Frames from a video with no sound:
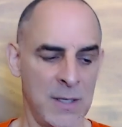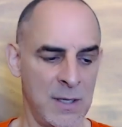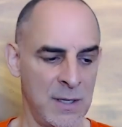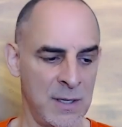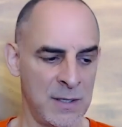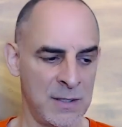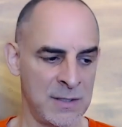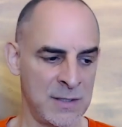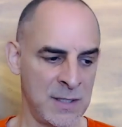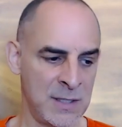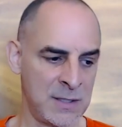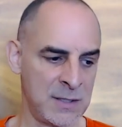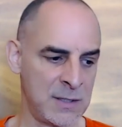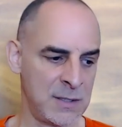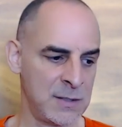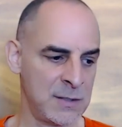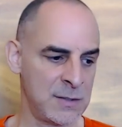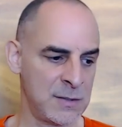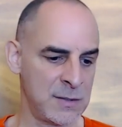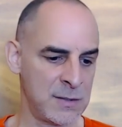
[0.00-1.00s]

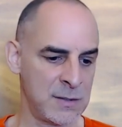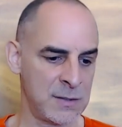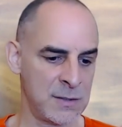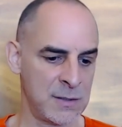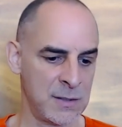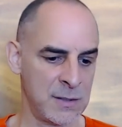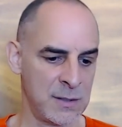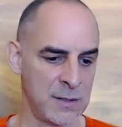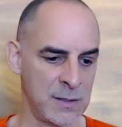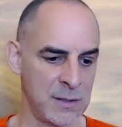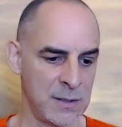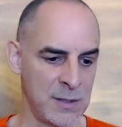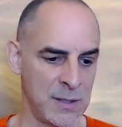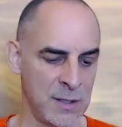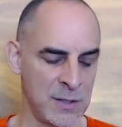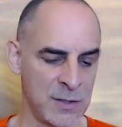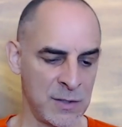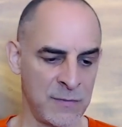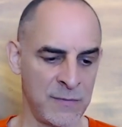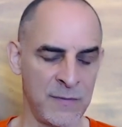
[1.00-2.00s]
Resistance
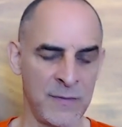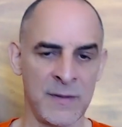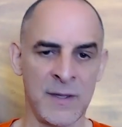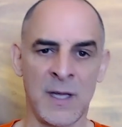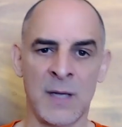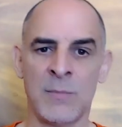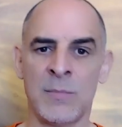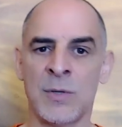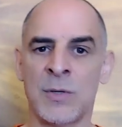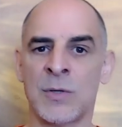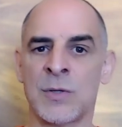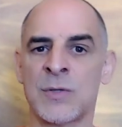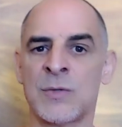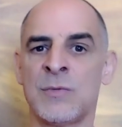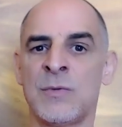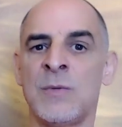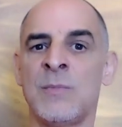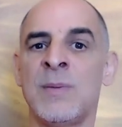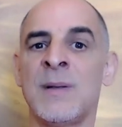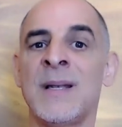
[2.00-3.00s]
is often there because
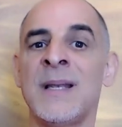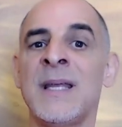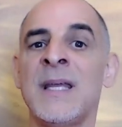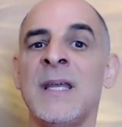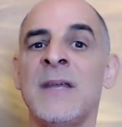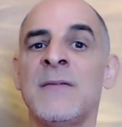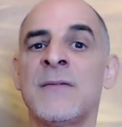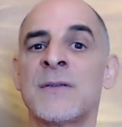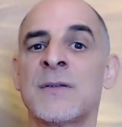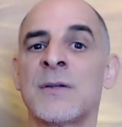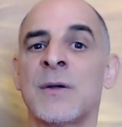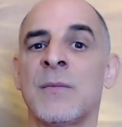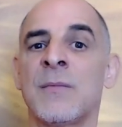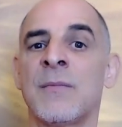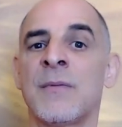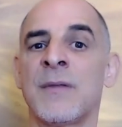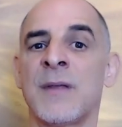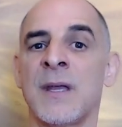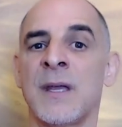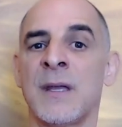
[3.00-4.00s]
we believe
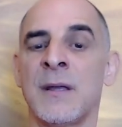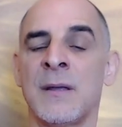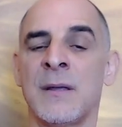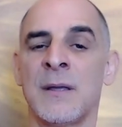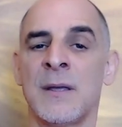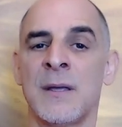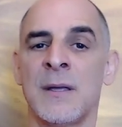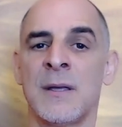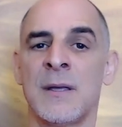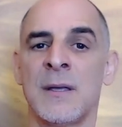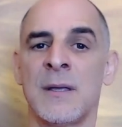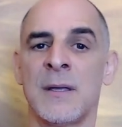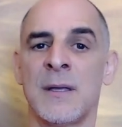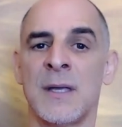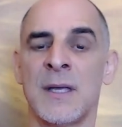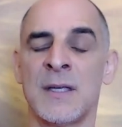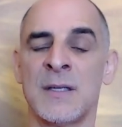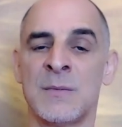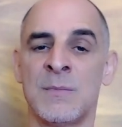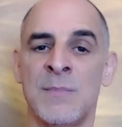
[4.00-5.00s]
something
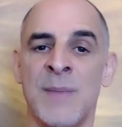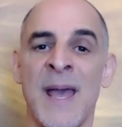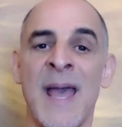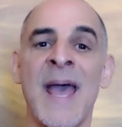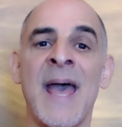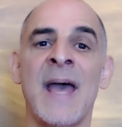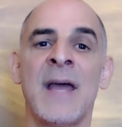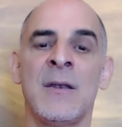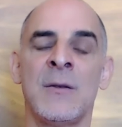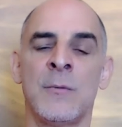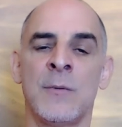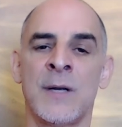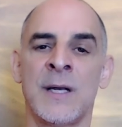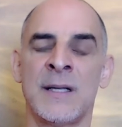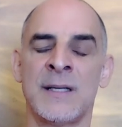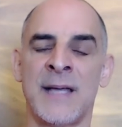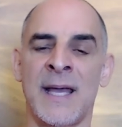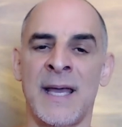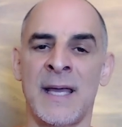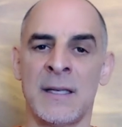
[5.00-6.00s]
is bad when
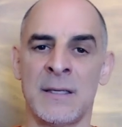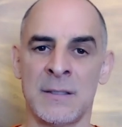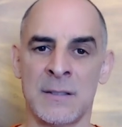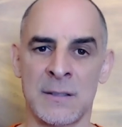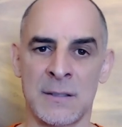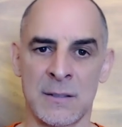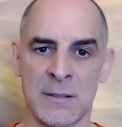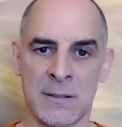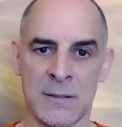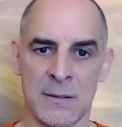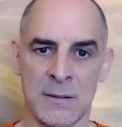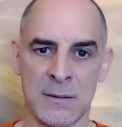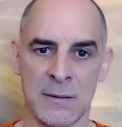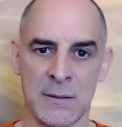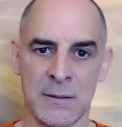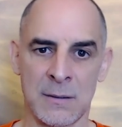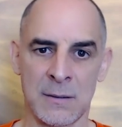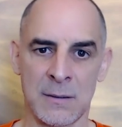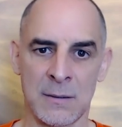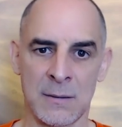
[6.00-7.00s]
it ends.
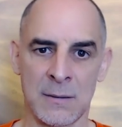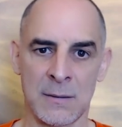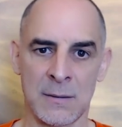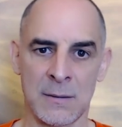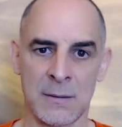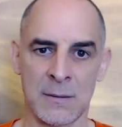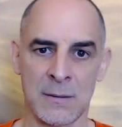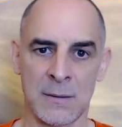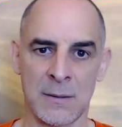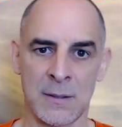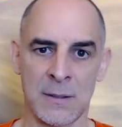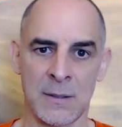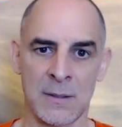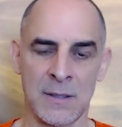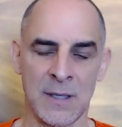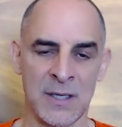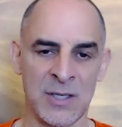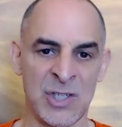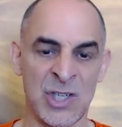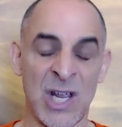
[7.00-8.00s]

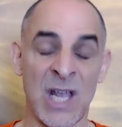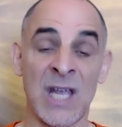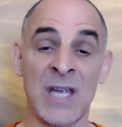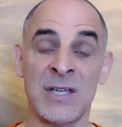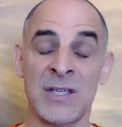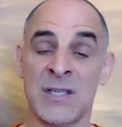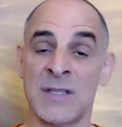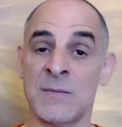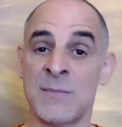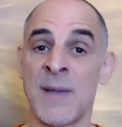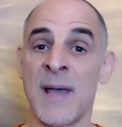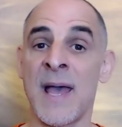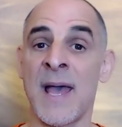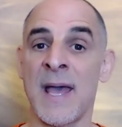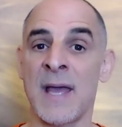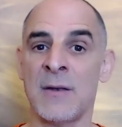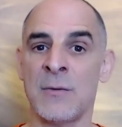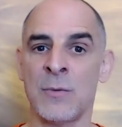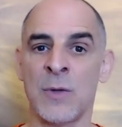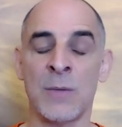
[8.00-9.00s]
That change is
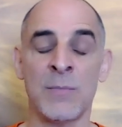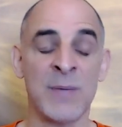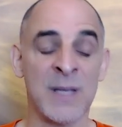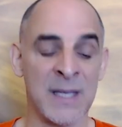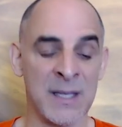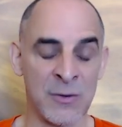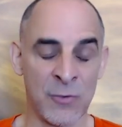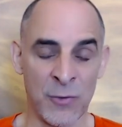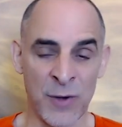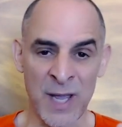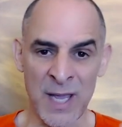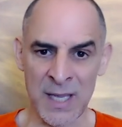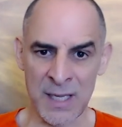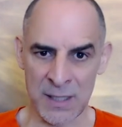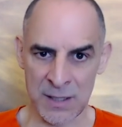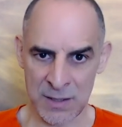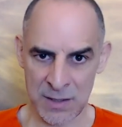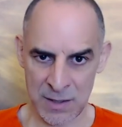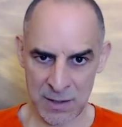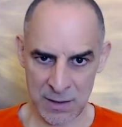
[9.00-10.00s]
bad. We're being
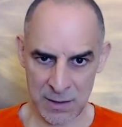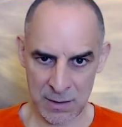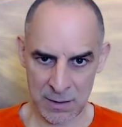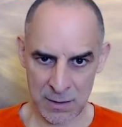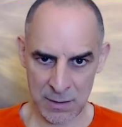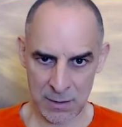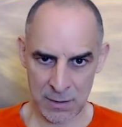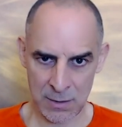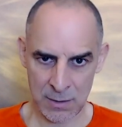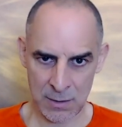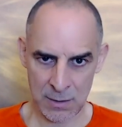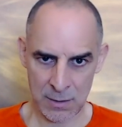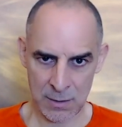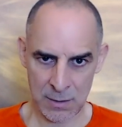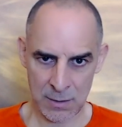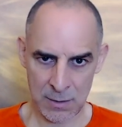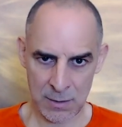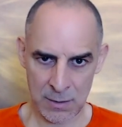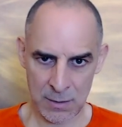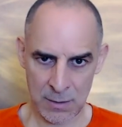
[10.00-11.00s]
raised
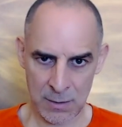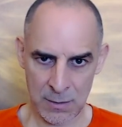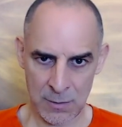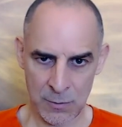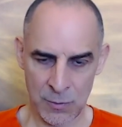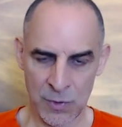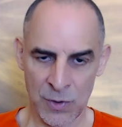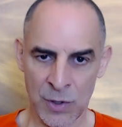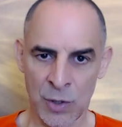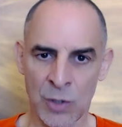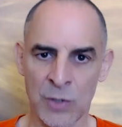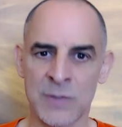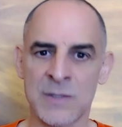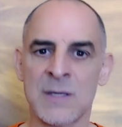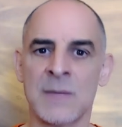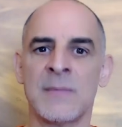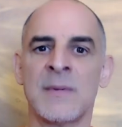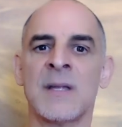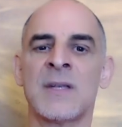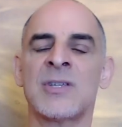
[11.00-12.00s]
with the
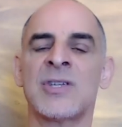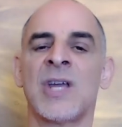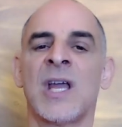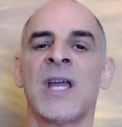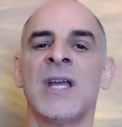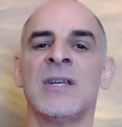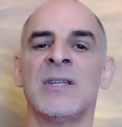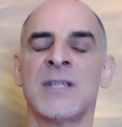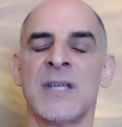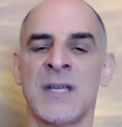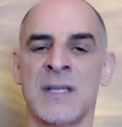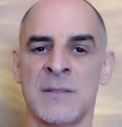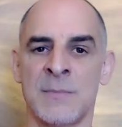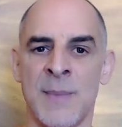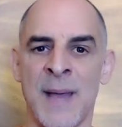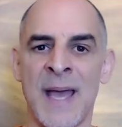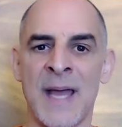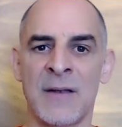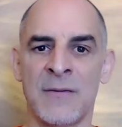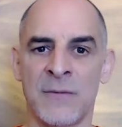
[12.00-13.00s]
concept that change is
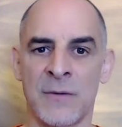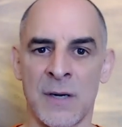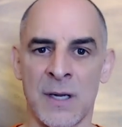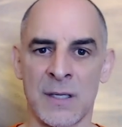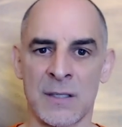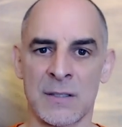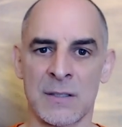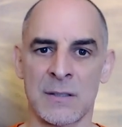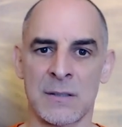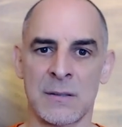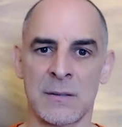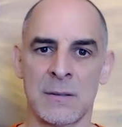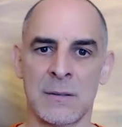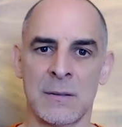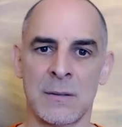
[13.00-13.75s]
bad for us.